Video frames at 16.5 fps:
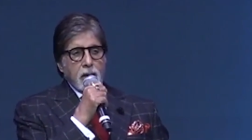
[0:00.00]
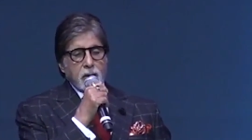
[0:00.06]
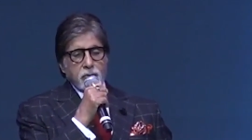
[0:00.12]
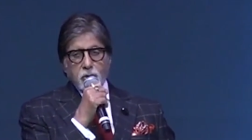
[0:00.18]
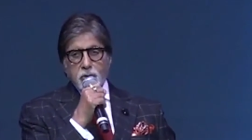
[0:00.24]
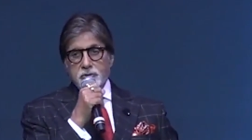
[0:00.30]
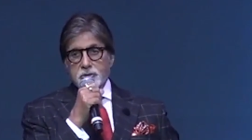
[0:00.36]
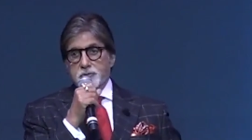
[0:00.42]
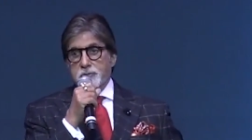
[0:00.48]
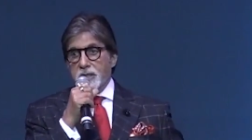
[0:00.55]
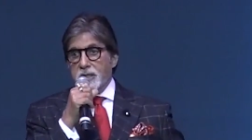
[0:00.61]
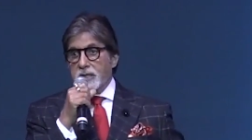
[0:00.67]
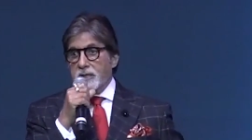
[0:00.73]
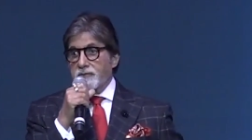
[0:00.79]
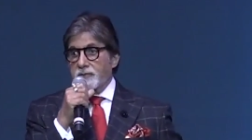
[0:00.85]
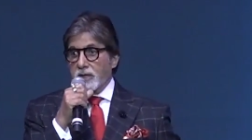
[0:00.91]
I've always
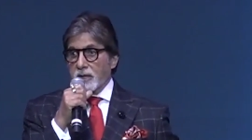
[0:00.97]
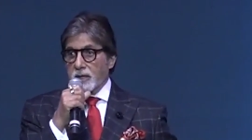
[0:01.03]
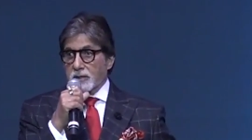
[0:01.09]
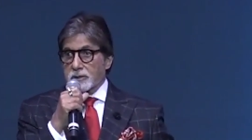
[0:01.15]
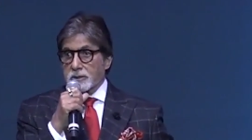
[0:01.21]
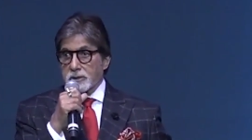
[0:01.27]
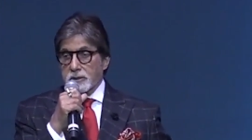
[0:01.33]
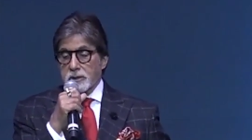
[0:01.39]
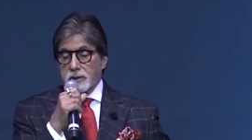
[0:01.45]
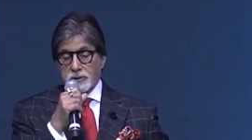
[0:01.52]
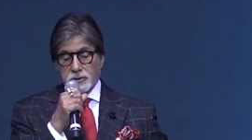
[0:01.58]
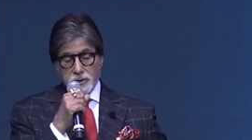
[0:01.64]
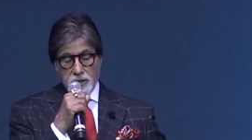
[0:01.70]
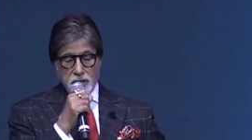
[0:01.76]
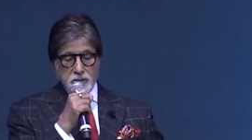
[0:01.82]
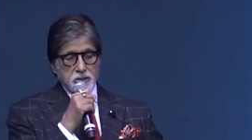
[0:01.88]
believed that in
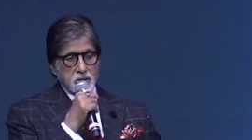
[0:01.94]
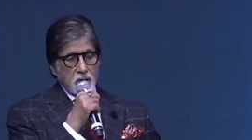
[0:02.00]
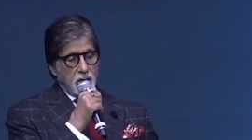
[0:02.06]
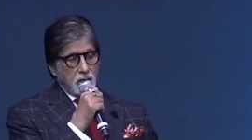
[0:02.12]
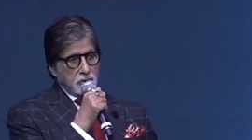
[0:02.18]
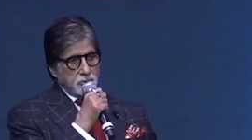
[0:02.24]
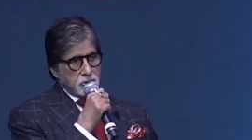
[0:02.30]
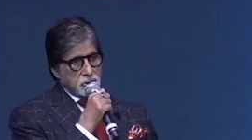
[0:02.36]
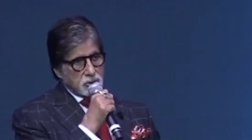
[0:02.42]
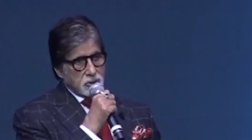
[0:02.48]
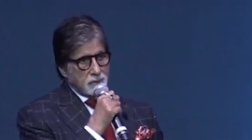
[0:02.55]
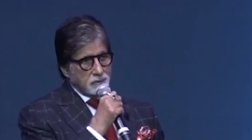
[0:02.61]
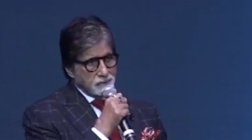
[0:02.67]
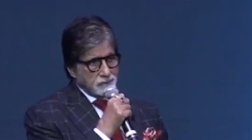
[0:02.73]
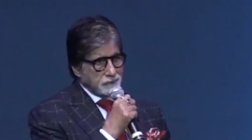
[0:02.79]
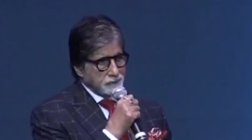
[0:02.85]
today's times,
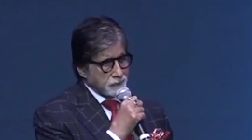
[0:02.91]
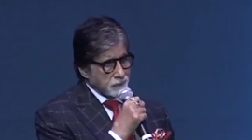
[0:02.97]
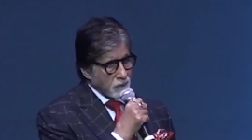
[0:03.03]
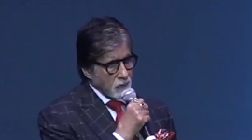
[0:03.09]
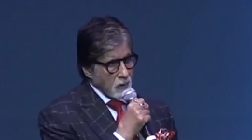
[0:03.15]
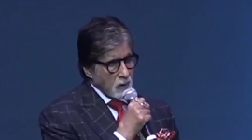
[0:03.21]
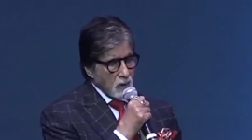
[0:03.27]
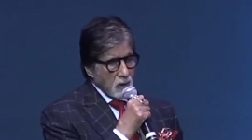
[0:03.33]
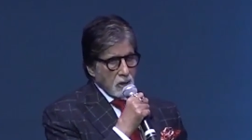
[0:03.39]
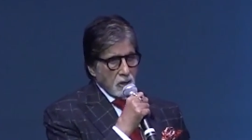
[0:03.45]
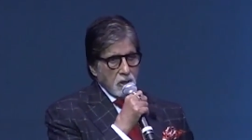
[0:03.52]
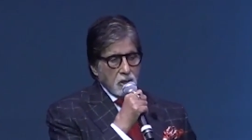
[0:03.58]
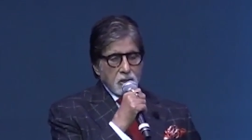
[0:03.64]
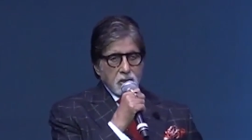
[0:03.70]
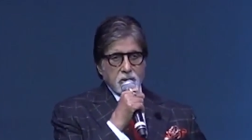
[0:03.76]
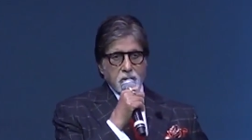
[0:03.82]

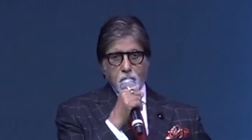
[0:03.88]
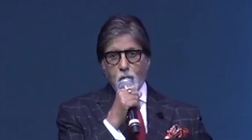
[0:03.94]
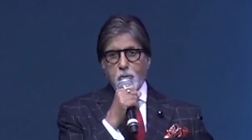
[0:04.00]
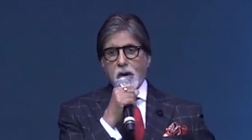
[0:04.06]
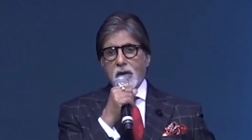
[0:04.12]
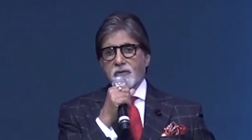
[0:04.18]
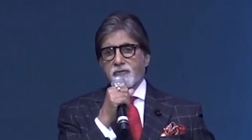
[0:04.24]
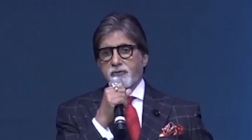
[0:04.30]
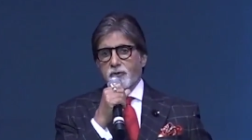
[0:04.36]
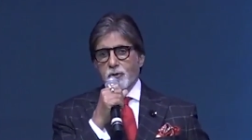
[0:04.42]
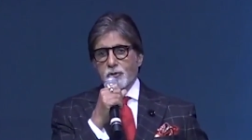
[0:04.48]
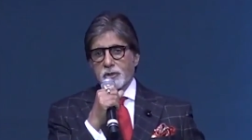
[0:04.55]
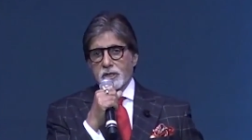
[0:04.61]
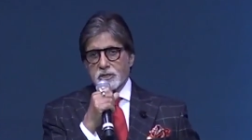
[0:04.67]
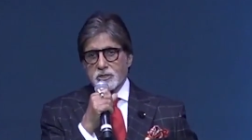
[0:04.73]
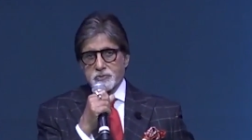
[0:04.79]
the mobile
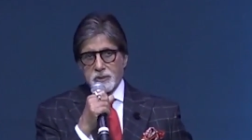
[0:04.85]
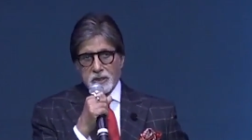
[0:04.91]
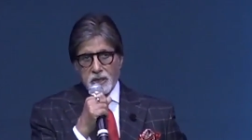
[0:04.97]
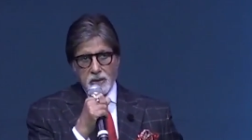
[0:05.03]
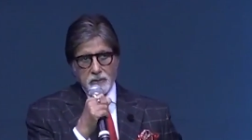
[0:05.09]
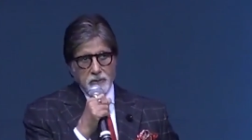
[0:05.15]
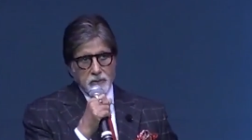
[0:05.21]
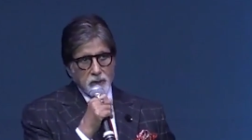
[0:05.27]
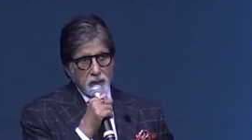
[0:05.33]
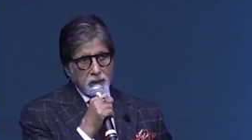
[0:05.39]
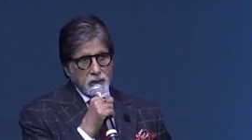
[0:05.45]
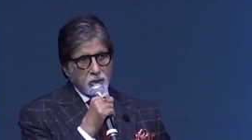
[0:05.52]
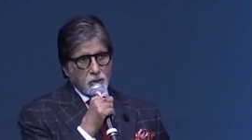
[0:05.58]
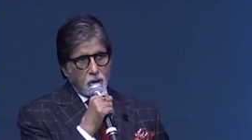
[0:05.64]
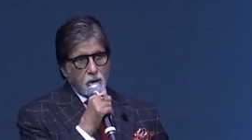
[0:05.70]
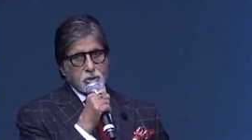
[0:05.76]
phone has become
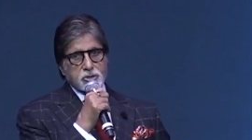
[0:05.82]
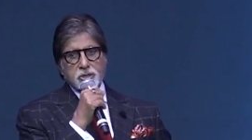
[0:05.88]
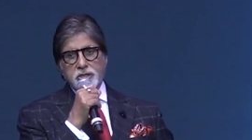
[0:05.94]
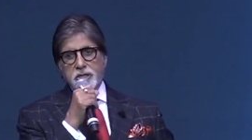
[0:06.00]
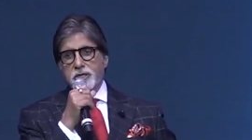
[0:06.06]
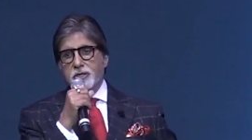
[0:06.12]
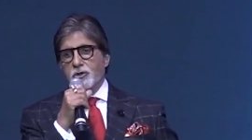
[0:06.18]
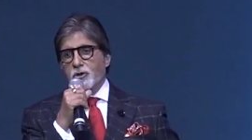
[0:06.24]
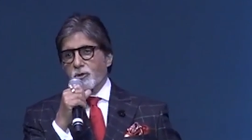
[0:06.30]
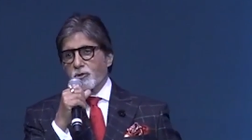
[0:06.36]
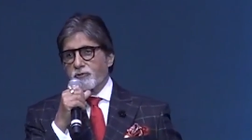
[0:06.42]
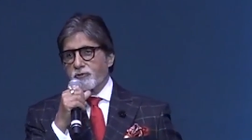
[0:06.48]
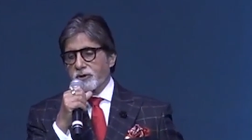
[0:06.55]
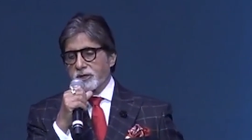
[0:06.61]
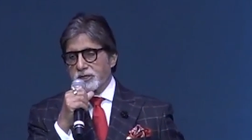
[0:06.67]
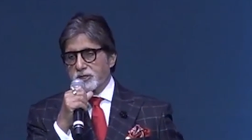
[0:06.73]
an alter ego
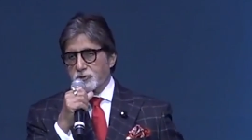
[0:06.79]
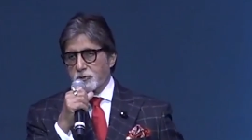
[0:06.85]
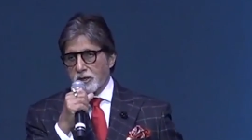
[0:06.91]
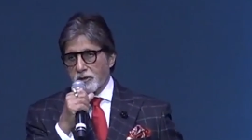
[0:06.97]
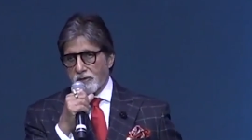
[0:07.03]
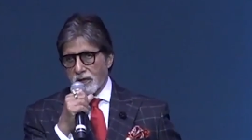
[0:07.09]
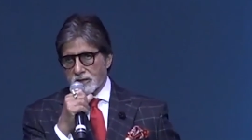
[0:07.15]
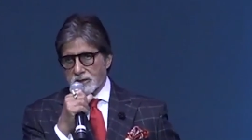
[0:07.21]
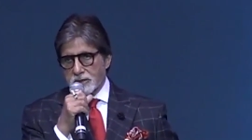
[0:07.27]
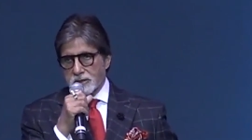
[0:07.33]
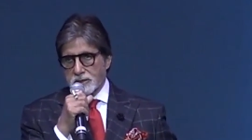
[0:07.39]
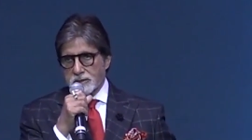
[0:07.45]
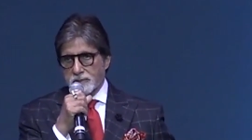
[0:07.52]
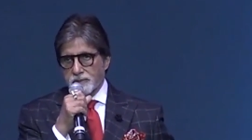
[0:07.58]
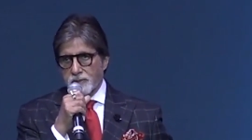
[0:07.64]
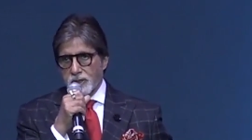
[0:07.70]
for each one of
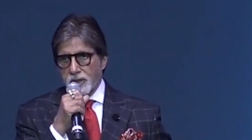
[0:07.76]
us.